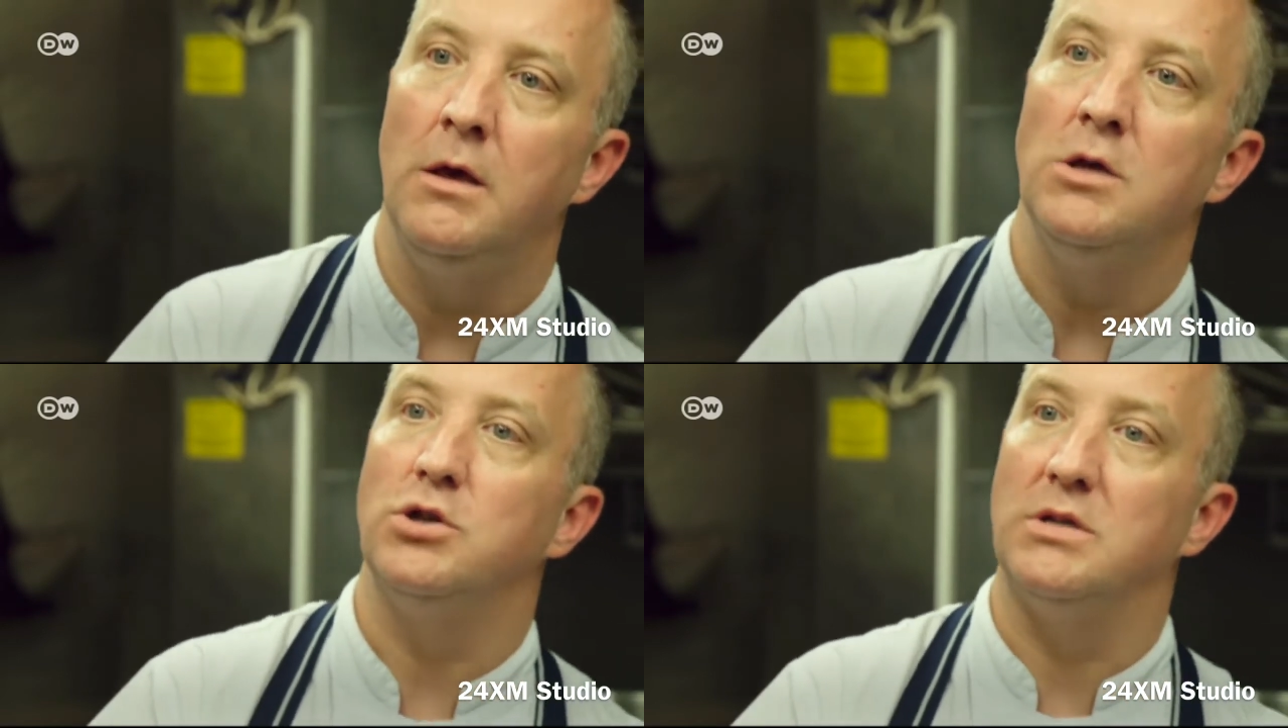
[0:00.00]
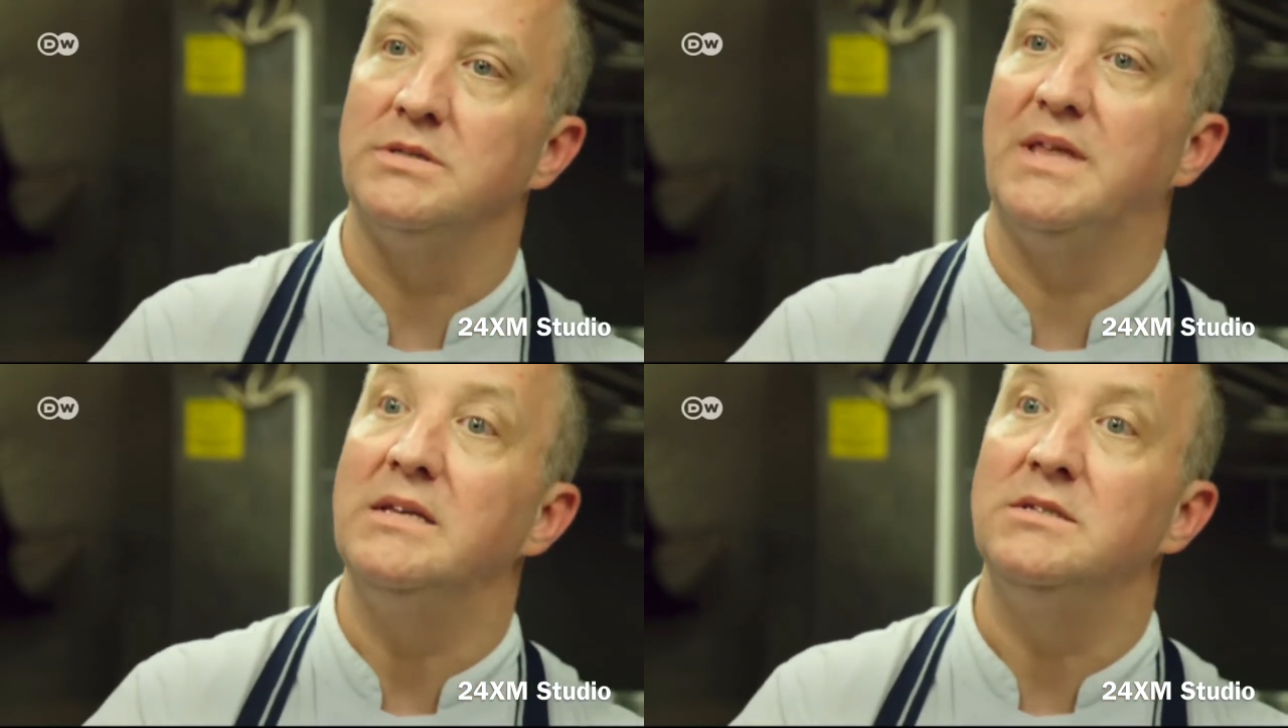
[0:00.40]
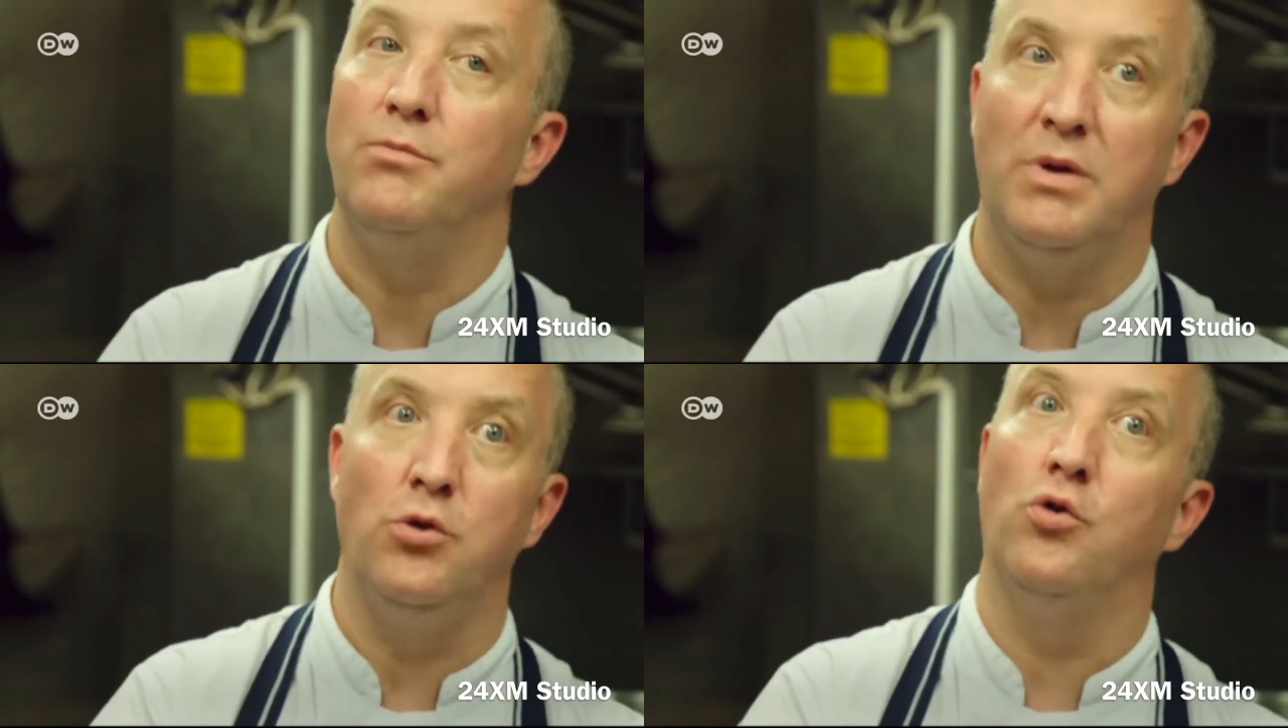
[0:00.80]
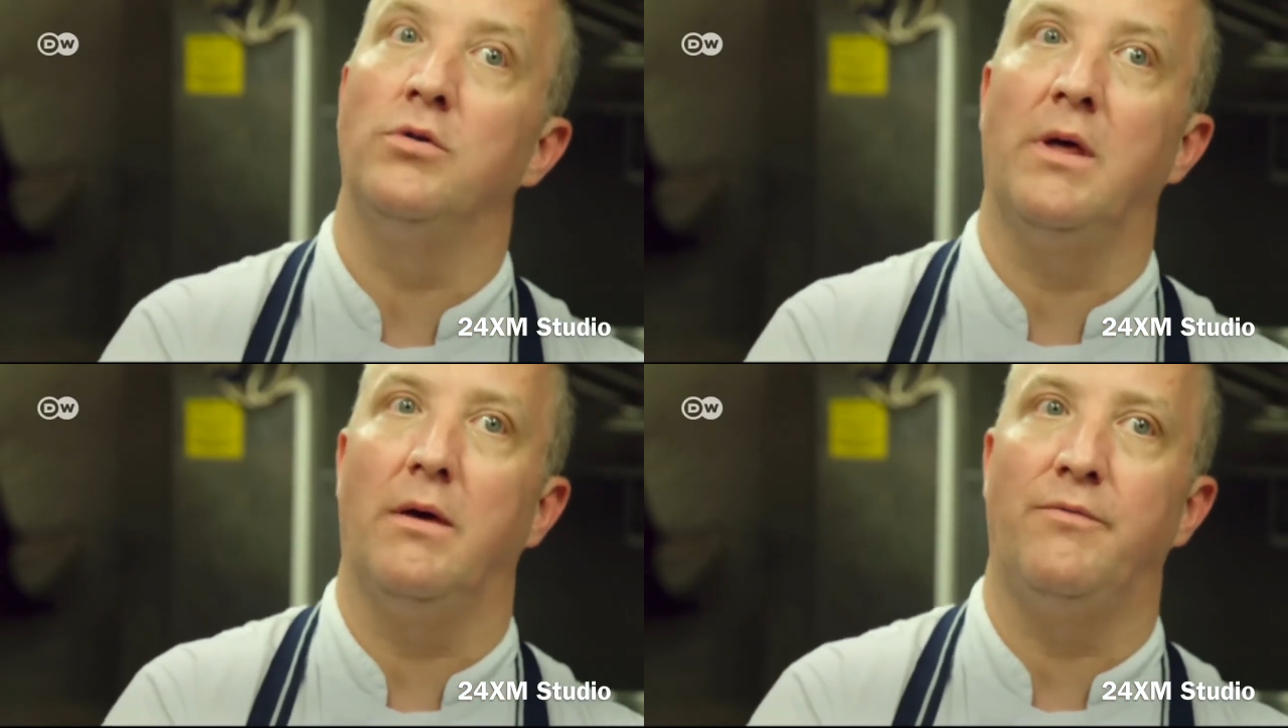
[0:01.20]
So there's things that we know
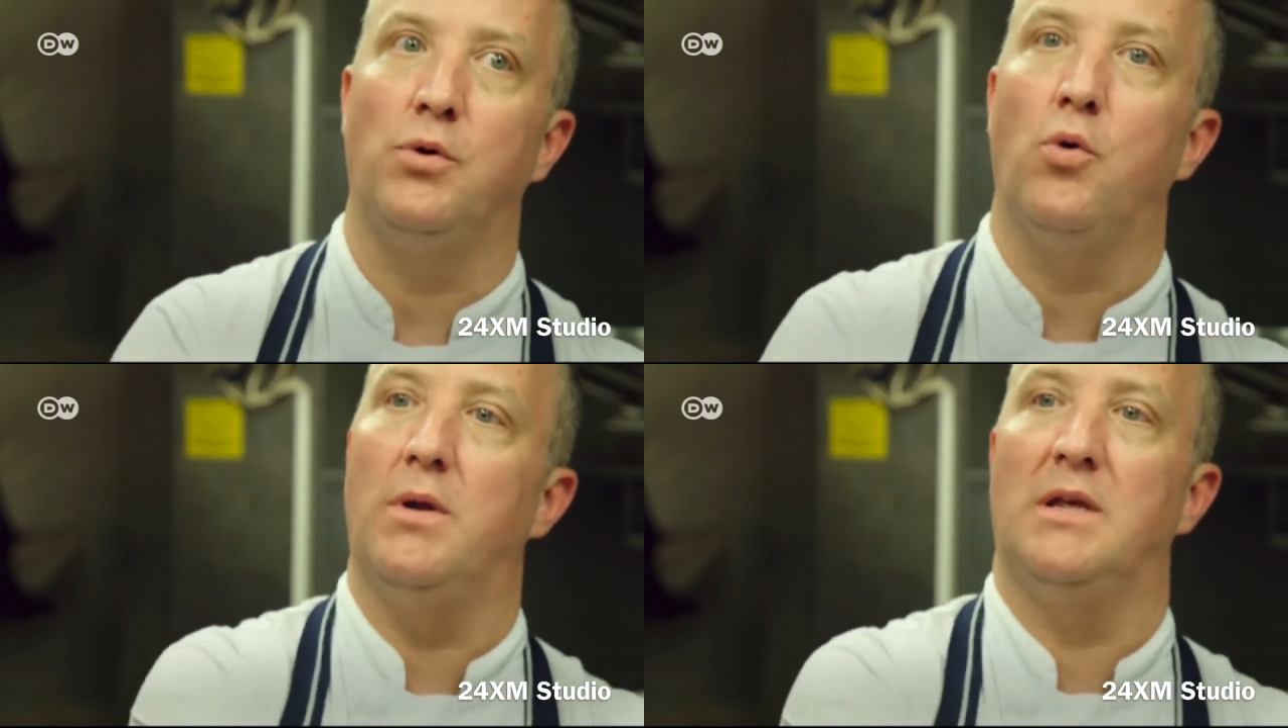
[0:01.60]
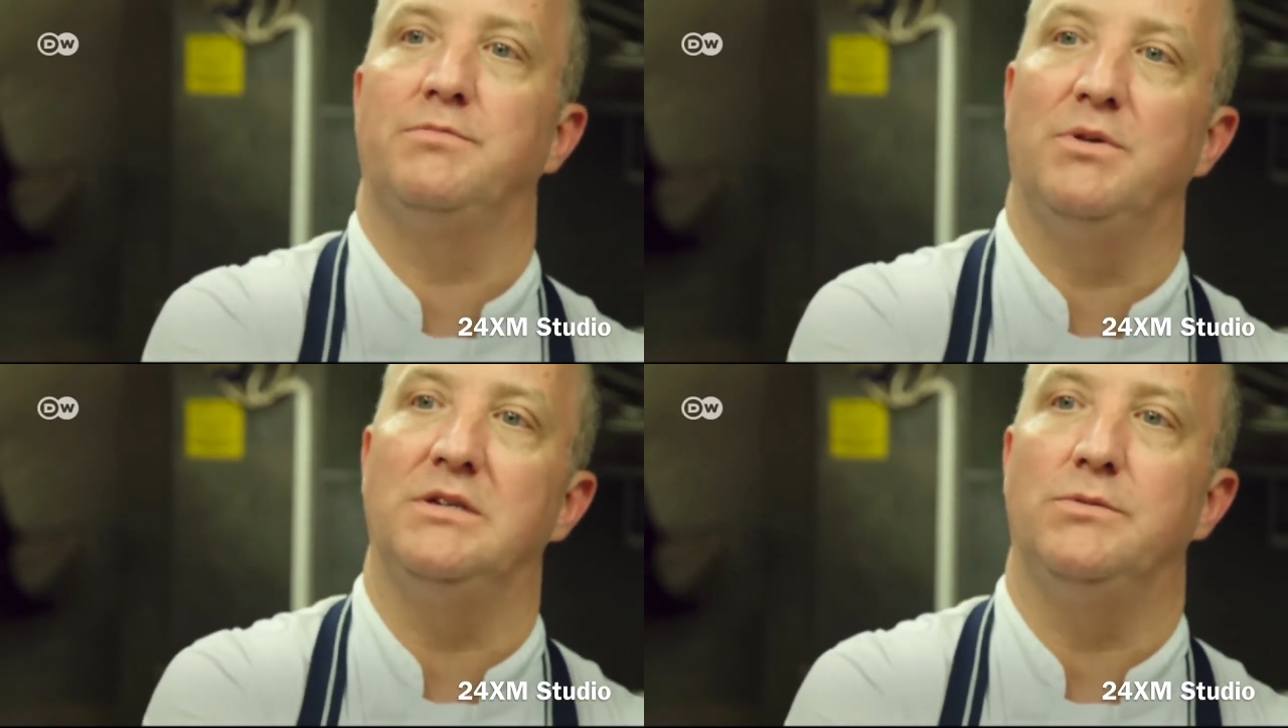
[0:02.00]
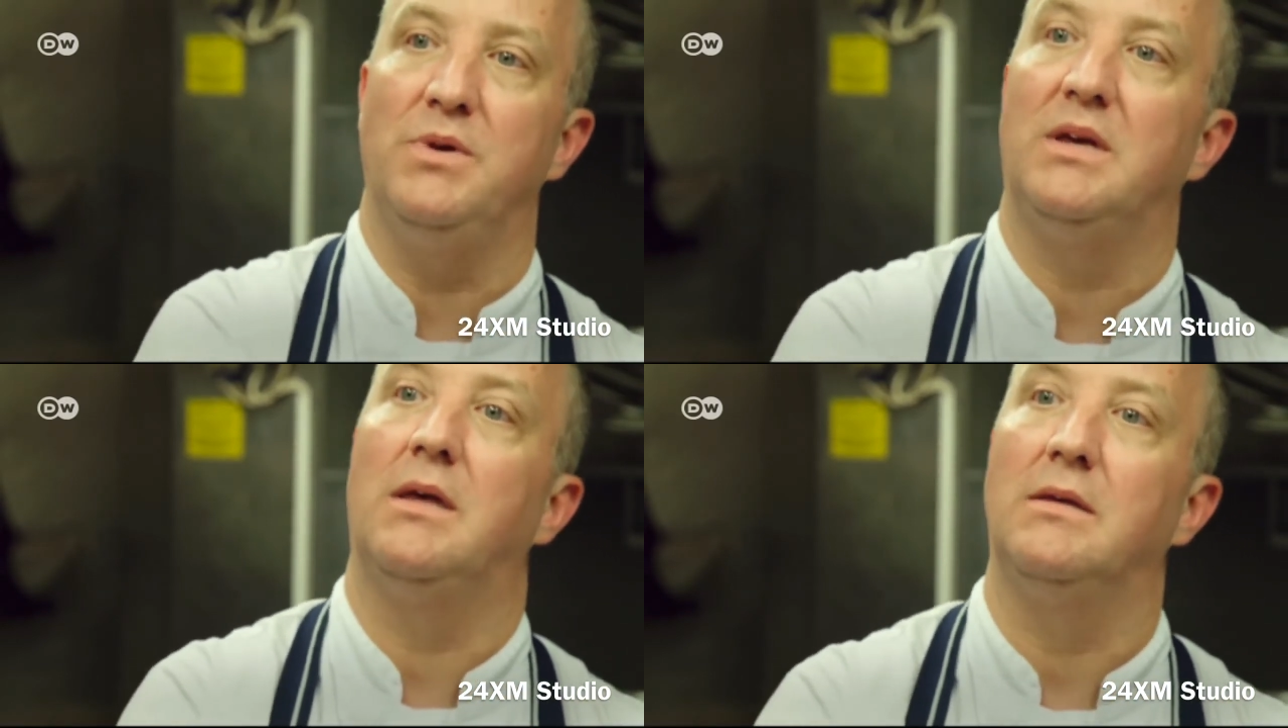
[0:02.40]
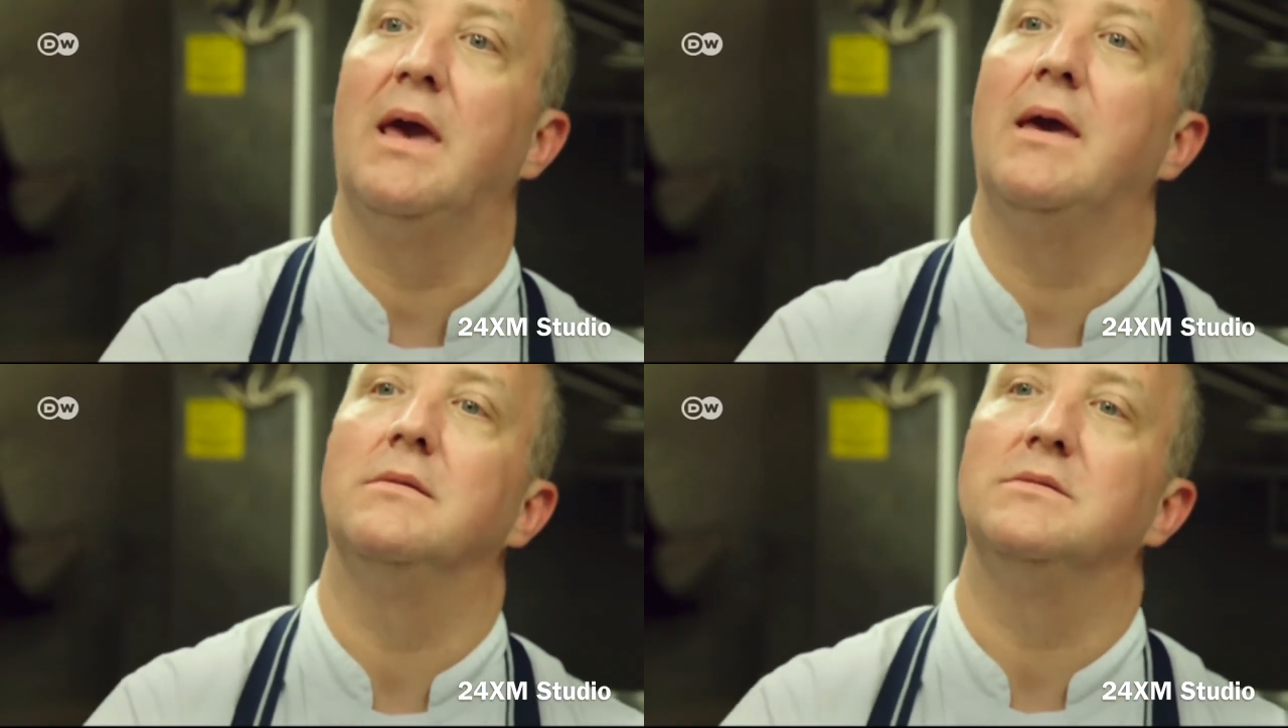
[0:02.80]
that if we go to this place, we can
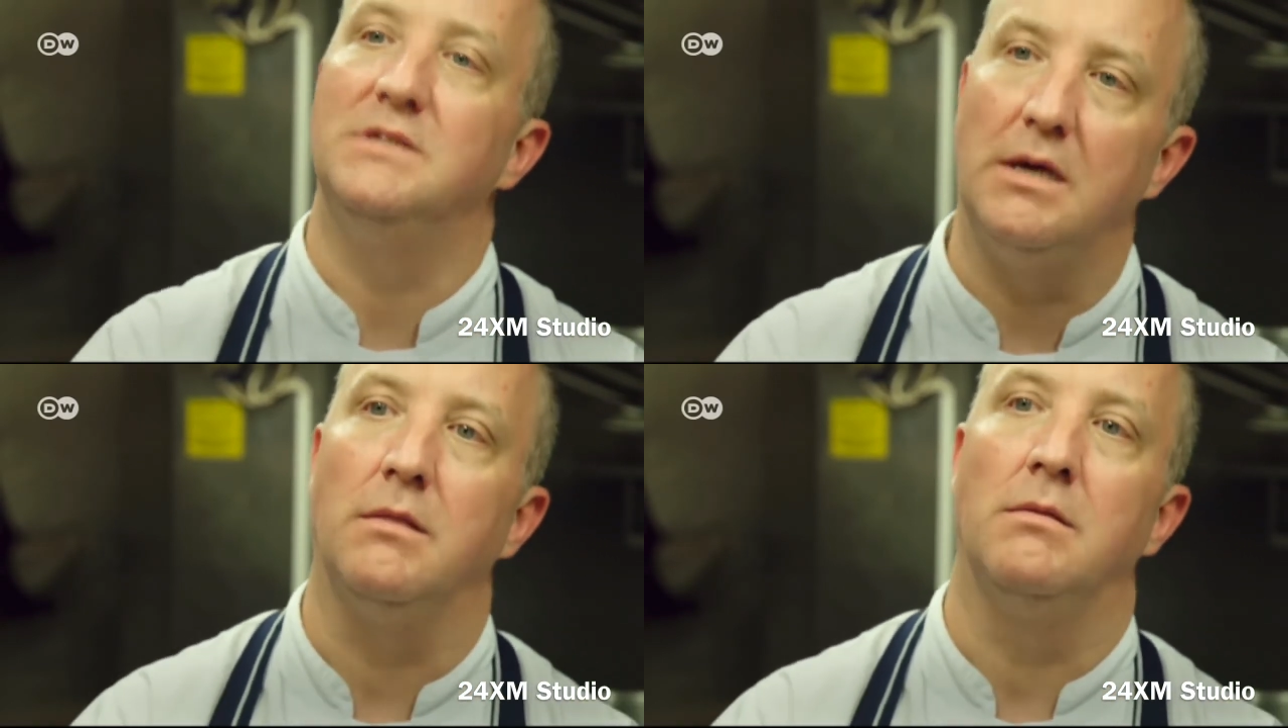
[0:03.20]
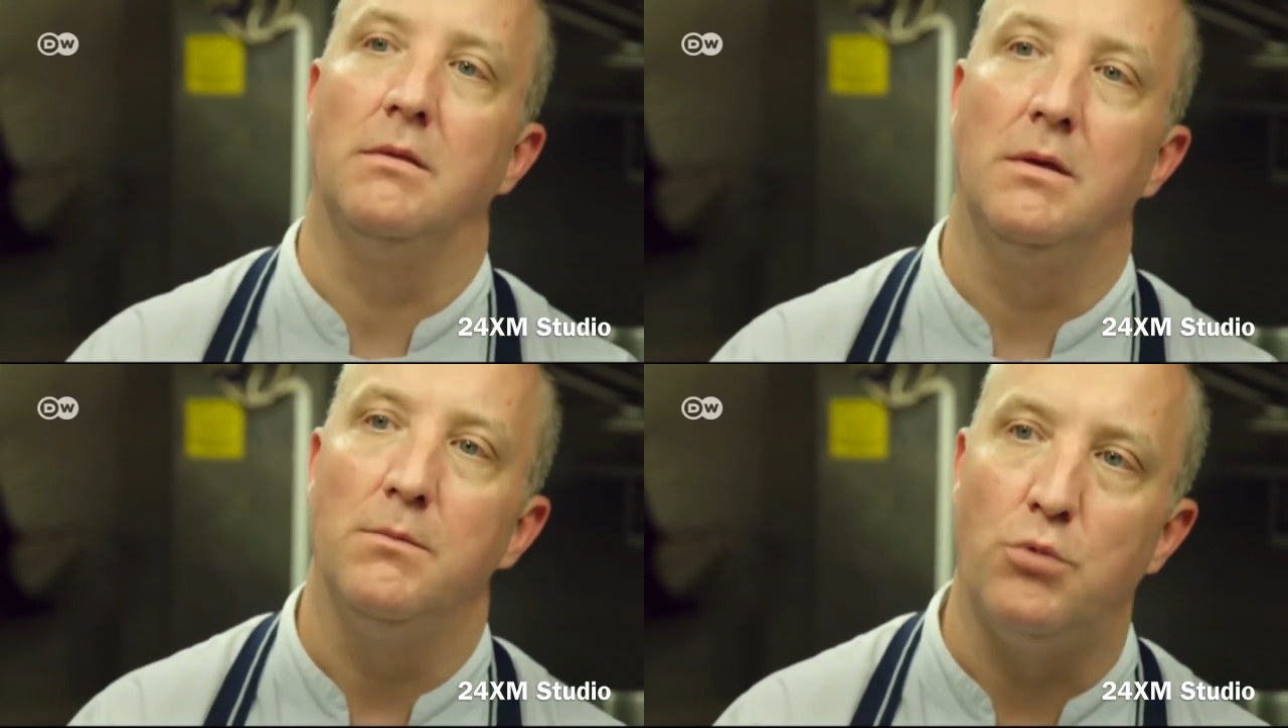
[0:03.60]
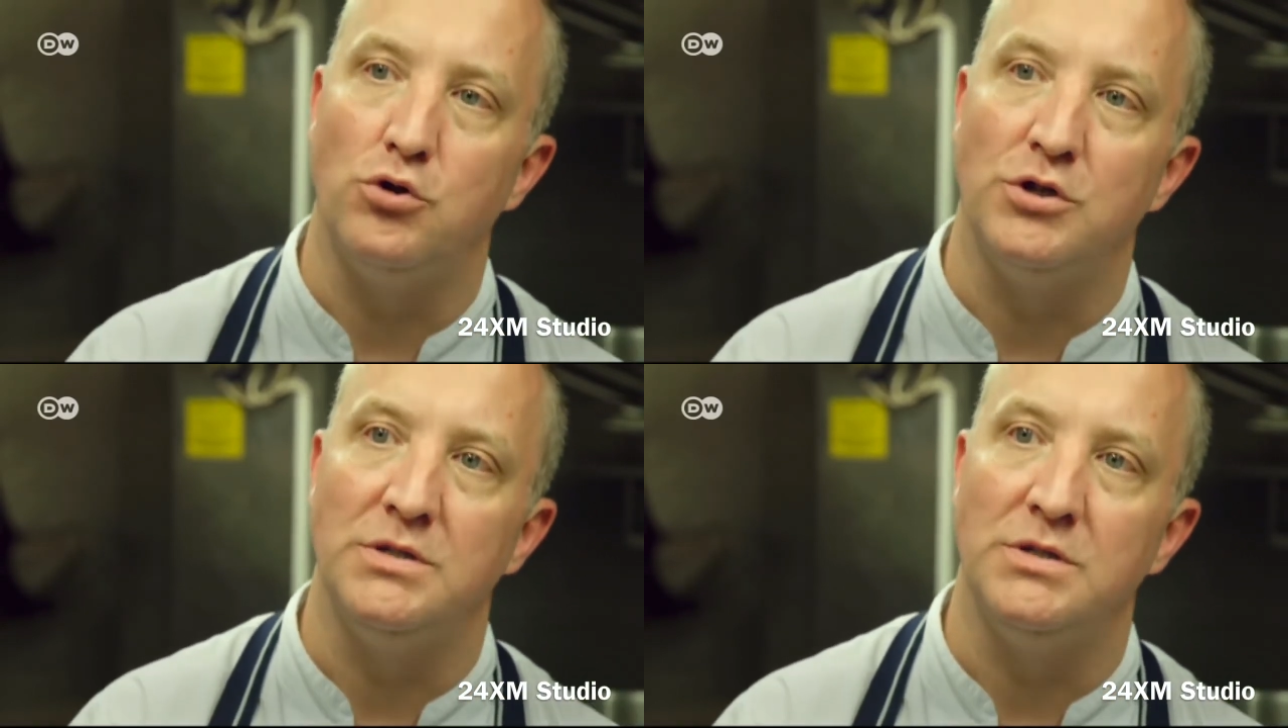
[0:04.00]
get certain produce.